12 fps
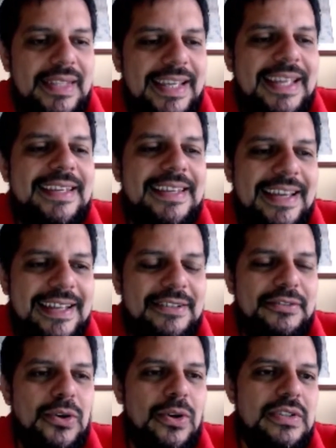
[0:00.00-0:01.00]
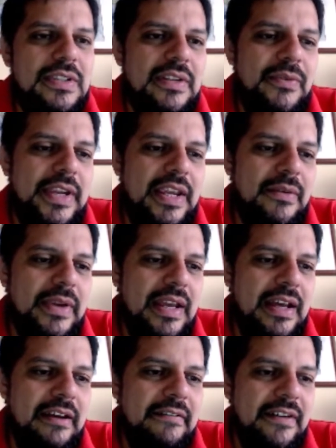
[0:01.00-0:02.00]
Yes, of course. Here we
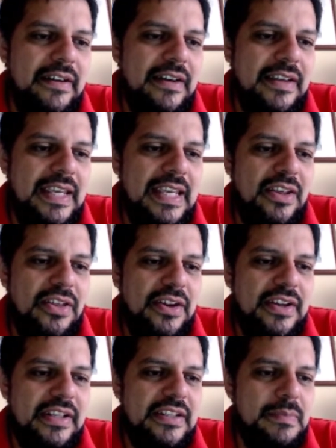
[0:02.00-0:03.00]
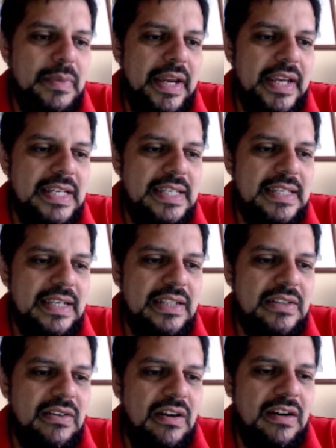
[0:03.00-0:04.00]
have King 3rd in spades,
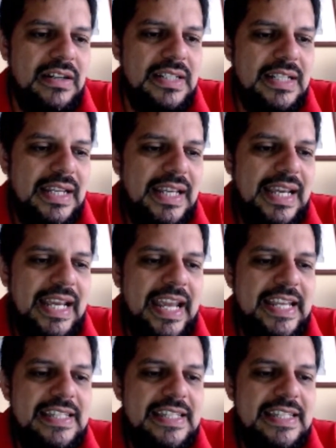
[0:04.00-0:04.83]
Singleton heart, Ace Jack